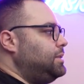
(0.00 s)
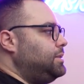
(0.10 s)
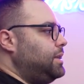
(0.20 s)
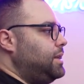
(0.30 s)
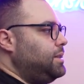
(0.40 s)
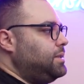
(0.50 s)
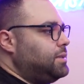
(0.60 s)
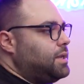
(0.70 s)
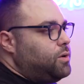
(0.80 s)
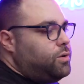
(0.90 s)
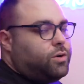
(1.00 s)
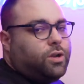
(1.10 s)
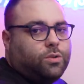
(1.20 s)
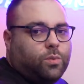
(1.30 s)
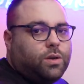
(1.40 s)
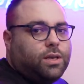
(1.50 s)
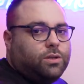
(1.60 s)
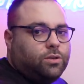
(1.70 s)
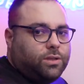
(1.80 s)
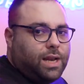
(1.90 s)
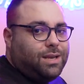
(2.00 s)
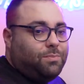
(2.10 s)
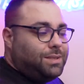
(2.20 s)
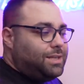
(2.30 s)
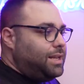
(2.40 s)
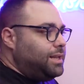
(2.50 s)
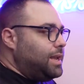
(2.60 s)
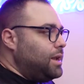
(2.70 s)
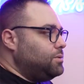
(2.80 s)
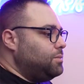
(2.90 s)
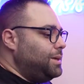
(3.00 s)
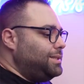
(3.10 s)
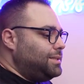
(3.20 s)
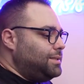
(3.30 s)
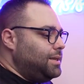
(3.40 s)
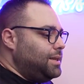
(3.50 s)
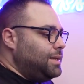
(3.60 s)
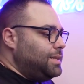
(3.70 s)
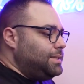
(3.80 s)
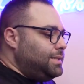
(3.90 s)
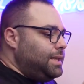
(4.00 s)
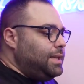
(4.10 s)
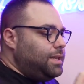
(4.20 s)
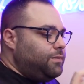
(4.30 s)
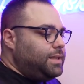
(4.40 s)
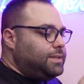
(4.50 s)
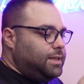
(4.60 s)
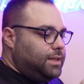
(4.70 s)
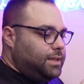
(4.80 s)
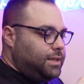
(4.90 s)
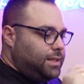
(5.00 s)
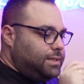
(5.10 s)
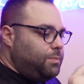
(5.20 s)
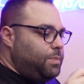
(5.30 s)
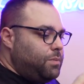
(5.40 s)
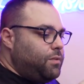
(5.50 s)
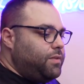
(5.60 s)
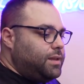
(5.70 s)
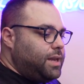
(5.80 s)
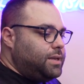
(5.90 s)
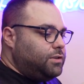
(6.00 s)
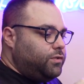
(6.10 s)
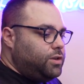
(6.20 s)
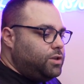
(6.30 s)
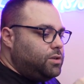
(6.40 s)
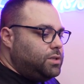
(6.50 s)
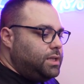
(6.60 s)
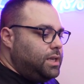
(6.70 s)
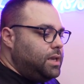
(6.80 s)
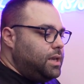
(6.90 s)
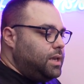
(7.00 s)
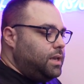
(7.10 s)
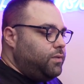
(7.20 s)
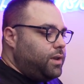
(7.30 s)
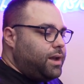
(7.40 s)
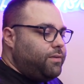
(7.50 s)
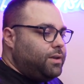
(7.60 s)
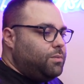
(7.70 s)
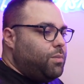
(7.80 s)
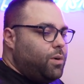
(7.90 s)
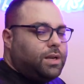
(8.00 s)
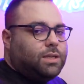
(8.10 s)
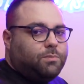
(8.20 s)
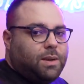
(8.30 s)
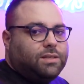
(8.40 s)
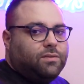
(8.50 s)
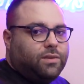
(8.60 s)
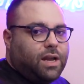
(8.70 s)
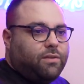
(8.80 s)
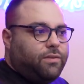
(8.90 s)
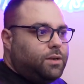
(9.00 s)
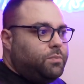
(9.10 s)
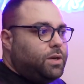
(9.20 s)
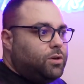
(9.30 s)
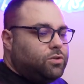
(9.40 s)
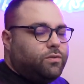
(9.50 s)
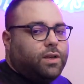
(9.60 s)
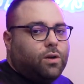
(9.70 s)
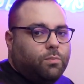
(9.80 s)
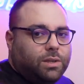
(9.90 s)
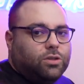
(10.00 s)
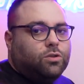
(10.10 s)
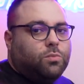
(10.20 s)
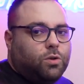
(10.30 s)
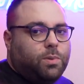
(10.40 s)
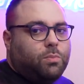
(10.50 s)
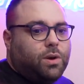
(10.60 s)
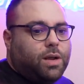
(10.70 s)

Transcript: This is how you're going to work into trained pixel ad accounts, by just seeing if the CPM over there is for you to see if you're having more expensive traffic because of the competition, more people